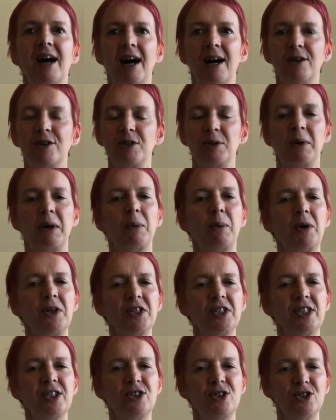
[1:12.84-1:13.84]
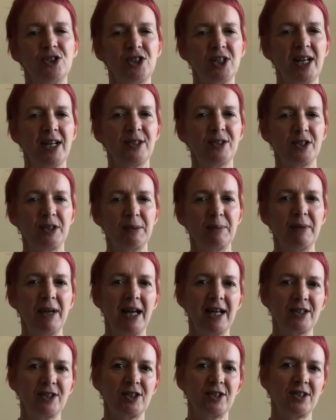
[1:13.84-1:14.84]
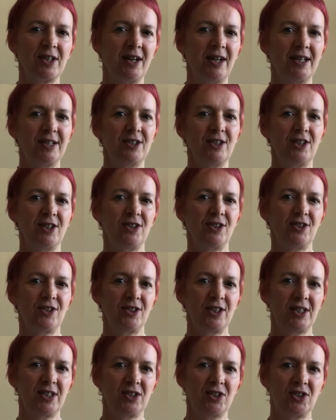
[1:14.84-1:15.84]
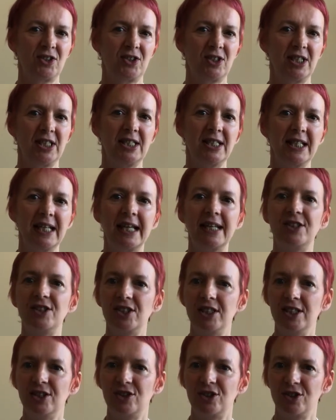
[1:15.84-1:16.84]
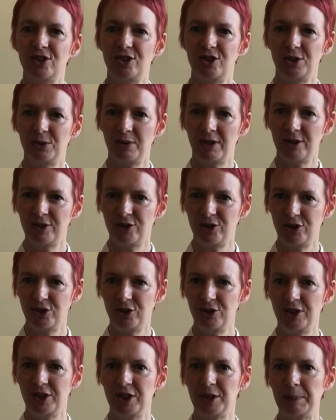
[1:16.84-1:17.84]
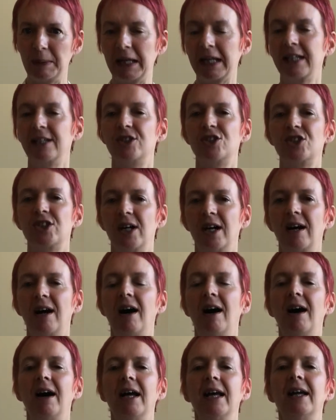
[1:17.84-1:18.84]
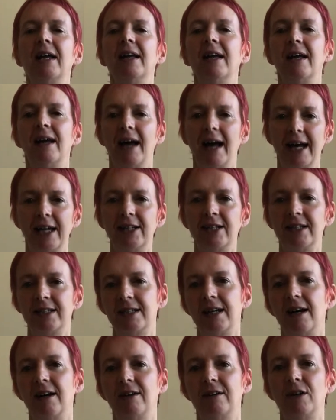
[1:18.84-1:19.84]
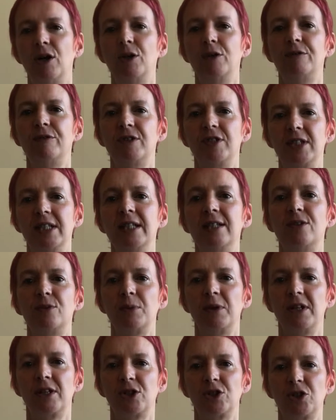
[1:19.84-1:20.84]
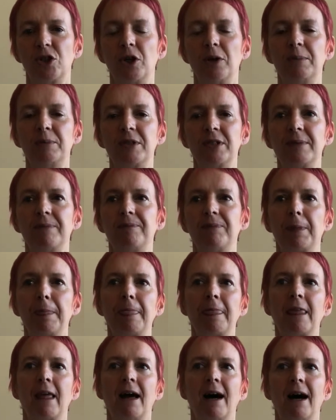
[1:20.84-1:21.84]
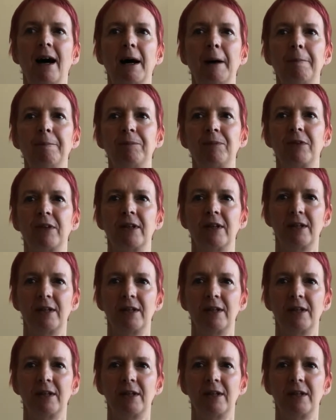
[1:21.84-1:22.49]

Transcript: Uh, so I wanted to share some exercises that DDA teaches to our students back in Shanghai and at our overseas workshops. Um,